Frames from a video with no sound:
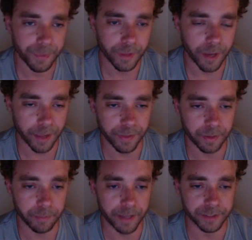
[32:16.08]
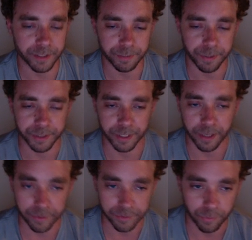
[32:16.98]
I think Madsen is pitching,
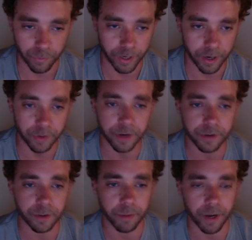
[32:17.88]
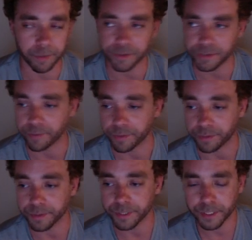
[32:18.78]
and there's one out here in the bottom of the 7th.
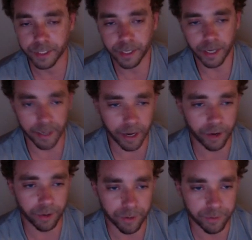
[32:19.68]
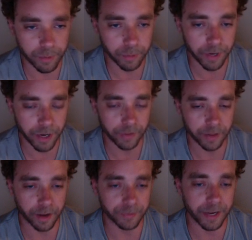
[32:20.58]
And I don't even remember how they
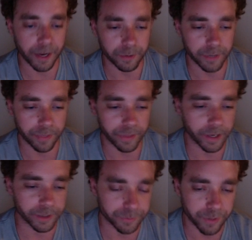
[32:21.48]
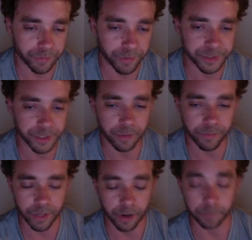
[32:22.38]
got that out. I think I was refreshing the
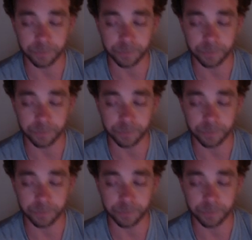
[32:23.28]
video.